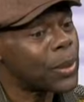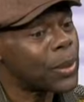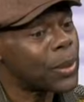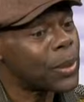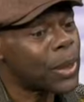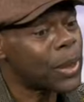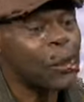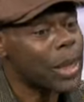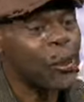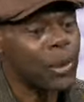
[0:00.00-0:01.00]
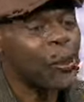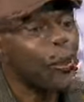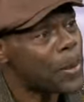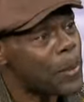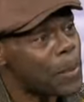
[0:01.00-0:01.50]
concerns
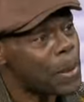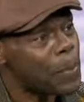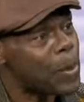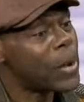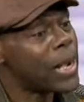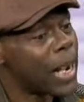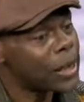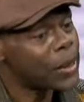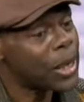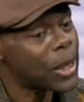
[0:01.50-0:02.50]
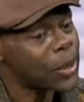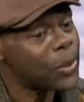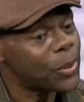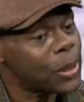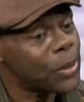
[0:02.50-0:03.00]
of your people, and you can
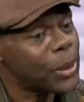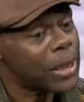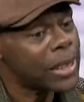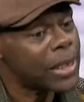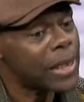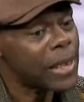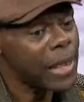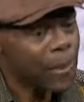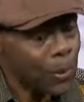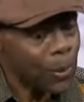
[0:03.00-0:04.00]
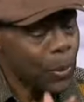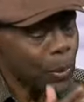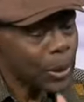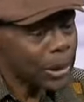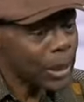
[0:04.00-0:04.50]
only do it if you
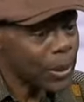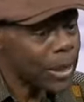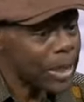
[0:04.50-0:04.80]
consult